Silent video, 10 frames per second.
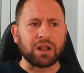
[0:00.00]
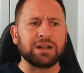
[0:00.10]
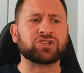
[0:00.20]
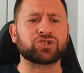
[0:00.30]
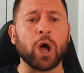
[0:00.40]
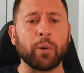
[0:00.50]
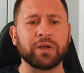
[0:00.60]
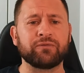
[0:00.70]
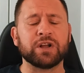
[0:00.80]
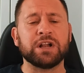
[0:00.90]
Let's start
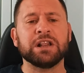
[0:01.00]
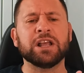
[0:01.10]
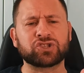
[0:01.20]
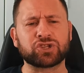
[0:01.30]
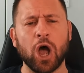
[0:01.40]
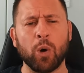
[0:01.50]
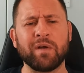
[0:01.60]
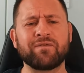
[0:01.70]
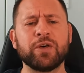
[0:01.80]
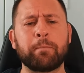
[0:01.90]

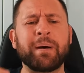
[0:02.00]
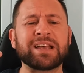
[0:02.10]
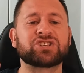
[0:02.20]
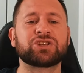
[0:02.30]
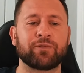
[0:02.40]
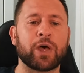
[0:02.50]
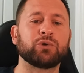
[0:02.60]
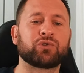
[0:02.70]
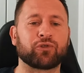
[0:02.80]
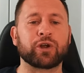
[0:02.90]
with the best of
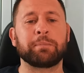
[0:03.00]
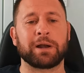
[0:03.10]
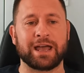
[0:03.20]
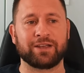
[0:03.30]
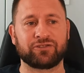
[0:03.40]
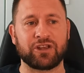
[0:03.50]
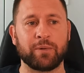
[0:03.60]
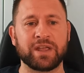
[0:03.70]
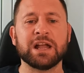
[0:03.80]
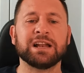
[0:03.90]
those three players,
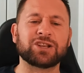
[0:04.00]
shall we?